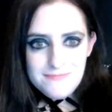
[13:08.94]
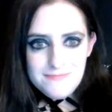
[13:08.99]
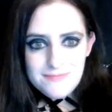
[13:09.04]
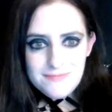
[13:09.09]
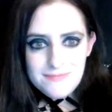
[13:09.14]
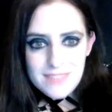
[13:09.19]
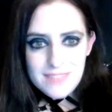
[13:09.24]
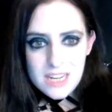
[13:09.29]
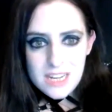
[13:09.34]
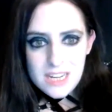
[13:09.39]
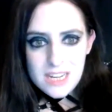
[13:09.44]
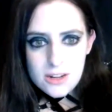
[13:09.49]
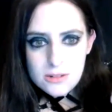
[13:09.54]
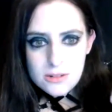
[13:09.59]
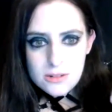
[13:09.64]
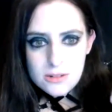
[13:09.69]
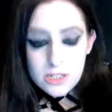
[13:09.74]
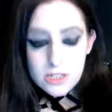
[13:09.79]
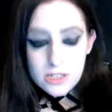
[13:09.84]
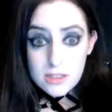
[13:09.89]
you know,
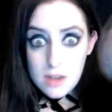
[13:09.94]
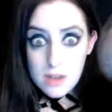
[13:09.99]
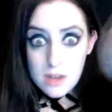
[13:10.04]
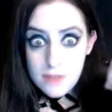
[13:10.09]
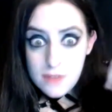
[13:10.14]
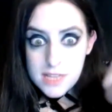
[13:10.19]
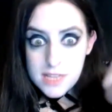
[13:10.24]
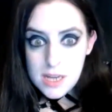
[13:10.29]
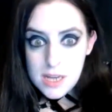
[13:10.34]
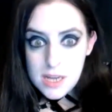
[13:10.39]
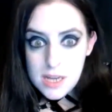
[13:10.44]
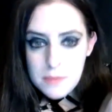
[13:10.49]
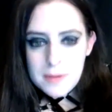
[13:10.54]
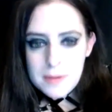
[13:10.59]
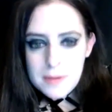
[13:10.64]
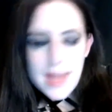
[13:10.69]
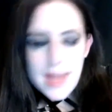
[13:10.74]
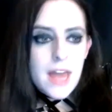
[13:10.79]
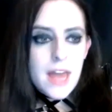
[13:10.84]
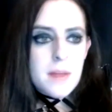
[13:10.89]
just off the top of my
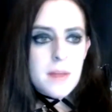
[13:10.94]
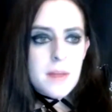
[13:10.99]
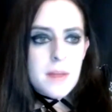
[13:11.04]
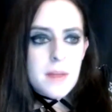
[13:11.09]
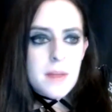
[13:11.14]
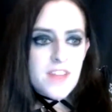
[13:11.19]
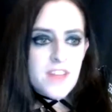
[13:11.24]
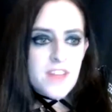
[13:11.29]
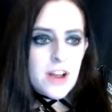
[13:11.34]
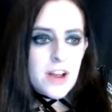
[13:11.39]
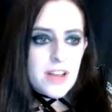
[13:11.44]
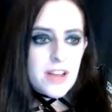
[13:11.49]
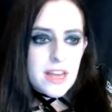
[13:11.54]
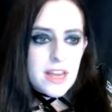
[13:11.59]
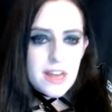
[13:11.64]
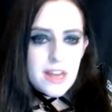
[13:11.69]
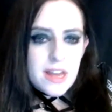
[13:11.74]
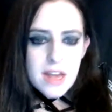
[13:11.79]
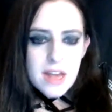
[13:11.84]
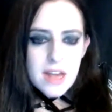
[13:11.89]
head, I'm a very
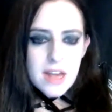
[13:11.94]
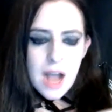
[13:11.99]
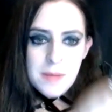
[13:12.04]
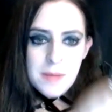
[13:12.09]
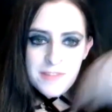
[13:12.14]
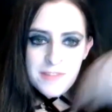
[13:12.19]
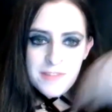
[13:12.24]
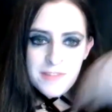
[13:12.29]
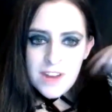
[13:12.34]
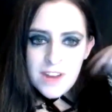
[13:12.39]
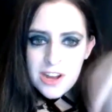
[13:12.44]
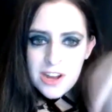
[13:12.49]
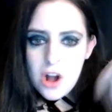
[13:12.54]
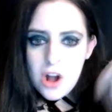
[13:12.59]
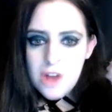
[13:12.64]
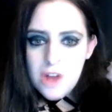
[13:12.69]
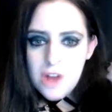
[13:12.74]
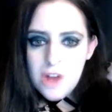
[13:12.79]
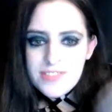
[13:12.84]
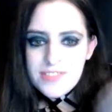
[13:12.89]

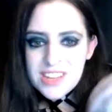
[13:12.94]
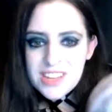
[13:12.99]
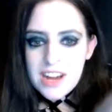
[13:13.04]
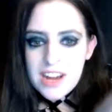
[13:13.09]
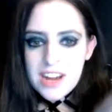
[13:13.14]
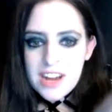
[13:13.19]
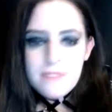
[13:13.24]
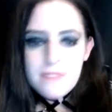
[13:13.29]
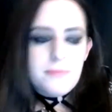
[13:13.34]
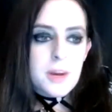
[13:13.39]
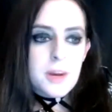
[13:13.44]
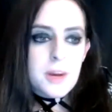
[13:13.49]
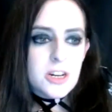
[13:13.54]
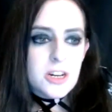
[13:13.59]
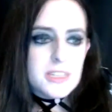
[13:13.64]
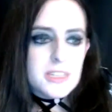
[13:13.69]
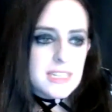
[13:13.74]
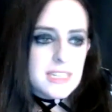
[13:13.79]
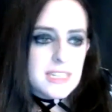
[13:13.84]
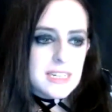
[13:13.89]
off the cuff
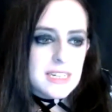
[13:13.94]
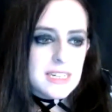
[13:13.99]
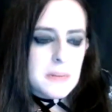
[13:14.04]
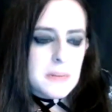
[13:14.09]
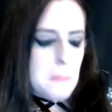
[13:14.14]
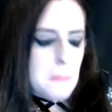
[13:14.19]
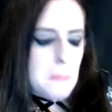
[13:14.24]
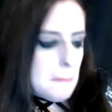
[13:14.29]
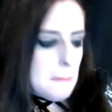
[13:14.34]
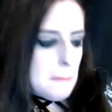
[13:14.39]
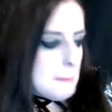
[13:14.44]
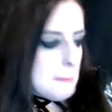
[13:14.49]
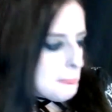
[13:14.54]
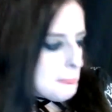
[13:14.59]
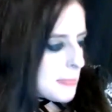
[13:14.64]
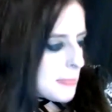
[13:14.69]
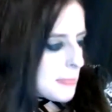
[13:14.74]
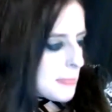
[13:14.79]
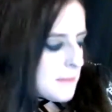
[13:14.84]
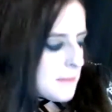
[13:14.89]
person,
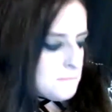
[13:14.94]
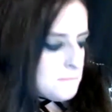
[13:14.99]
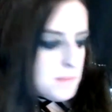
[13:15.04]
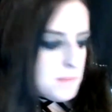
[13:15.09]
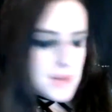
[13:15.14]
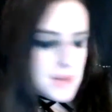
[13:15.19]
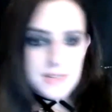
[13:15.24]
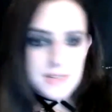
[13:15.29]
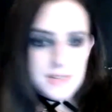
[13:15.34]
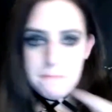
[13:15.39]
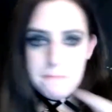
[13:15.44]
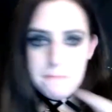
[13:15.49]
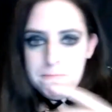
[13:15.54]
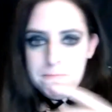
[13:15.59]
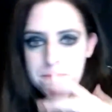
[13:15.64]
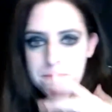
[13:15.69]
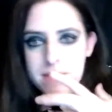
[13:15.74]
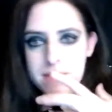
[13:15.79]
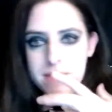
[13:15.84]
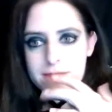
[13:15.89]
but
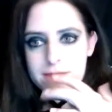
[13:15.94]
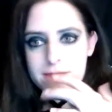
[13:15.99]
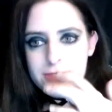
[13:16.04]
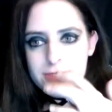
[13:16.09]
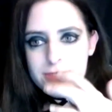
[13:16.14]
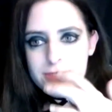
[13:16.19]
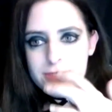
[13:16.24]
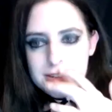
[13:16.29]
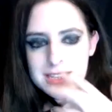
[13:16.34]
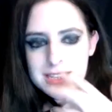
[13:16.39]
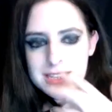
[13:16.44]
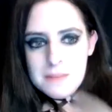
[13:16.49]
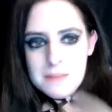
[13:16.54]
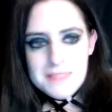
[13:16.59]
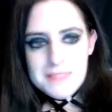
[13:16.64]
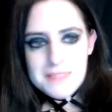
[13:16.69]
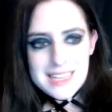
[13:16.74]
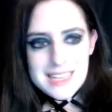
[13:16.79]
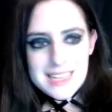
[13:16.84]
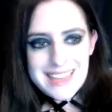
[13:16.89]
for something
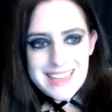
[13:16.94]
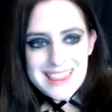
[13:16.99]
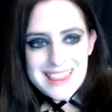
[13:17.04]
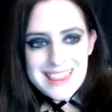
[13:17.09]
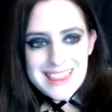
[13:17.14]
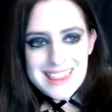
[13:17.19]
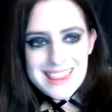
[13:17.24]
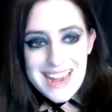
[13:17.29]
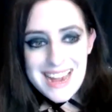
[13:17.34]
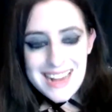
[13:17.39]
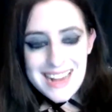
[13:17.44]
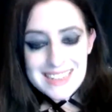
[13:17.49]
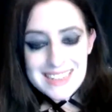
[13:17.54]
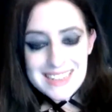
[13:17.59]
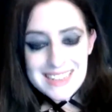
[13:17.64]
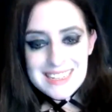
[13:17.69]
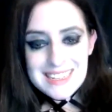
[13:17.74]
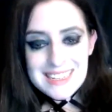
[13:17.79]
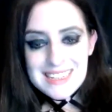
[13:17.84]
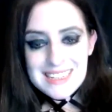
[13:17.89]
like
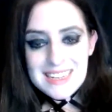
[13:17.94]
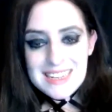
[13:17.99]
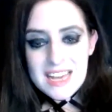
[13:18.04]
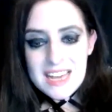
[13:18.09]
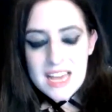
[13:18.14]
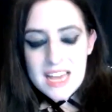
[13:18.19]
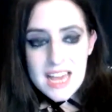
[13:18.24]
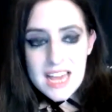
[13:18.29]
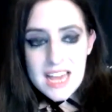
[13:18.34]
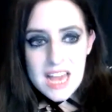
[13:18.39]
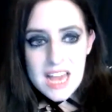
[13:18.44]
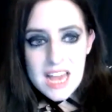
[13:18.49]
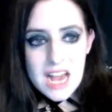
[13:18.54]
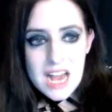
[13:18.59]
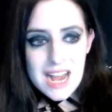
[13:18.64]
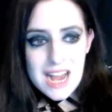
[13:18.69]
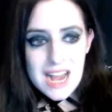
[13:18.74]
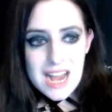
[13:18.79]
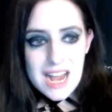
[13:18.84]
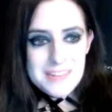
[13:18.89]
that,
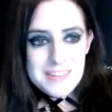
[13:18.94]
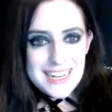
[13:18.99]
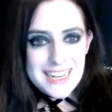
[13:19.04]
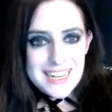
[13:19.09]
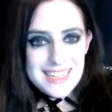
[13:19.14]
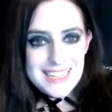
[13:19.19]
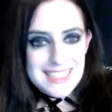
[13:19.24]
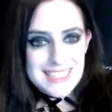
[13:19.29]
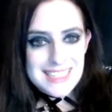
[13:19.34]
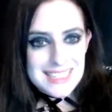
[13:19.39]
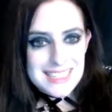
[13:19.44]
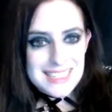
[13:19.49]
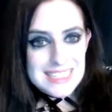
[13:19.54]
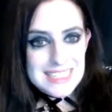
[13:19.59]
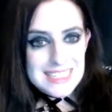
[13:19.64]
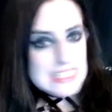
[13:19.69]
I mean, you